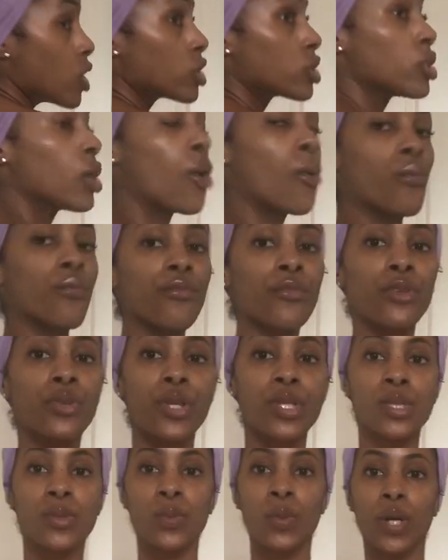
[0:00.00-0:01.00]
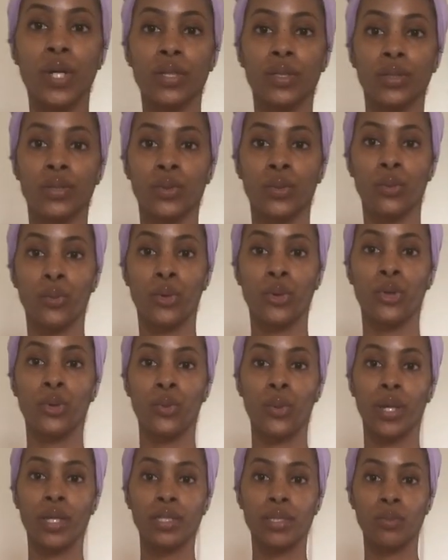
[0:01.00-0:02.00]
So for this one, we're
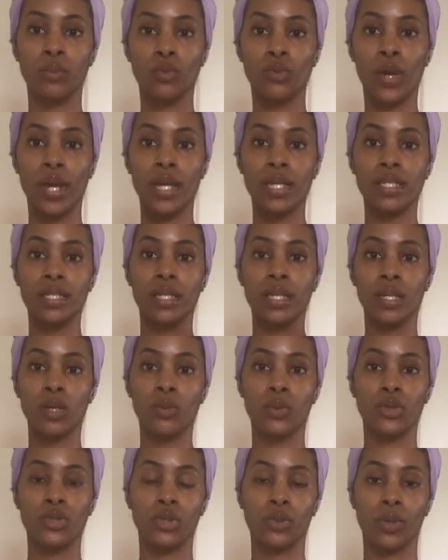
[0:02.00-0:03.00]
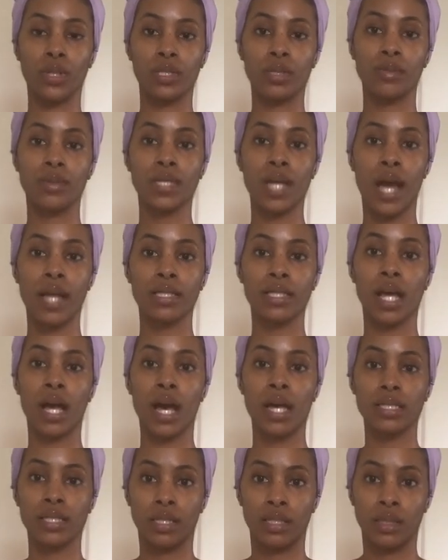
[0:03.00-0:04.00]
doing some raising, we're doing some
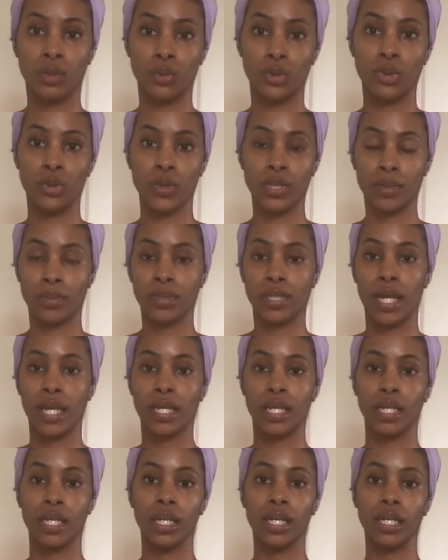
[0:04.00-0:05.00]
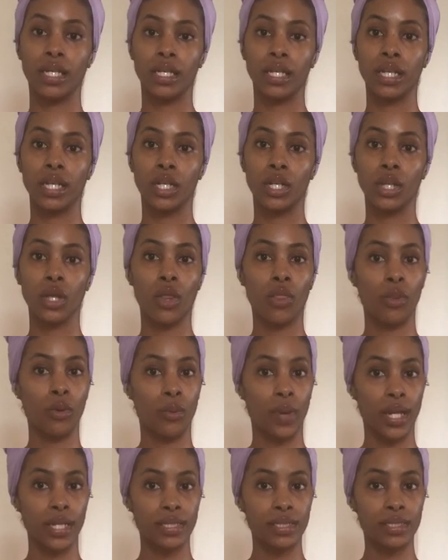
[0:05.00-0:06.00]
tatas, and then we're doing some taking in in the
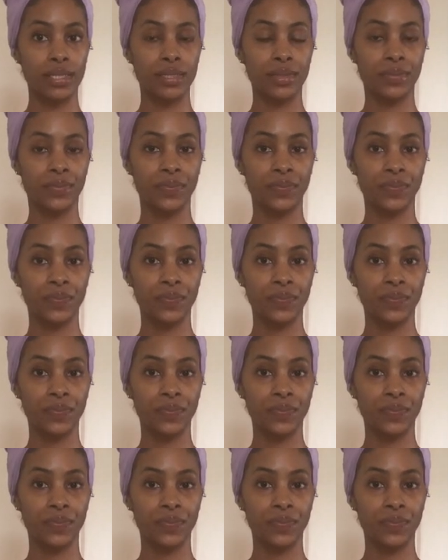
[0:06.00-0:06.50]
waist.